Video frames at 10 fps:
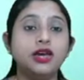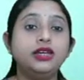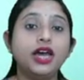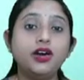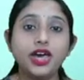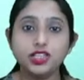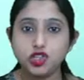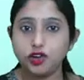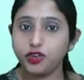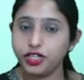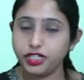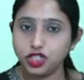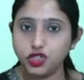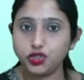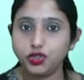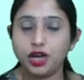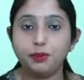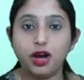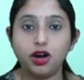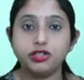Now, as you have understood
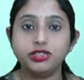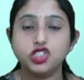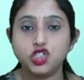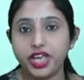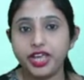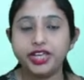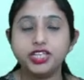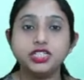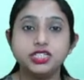about the change,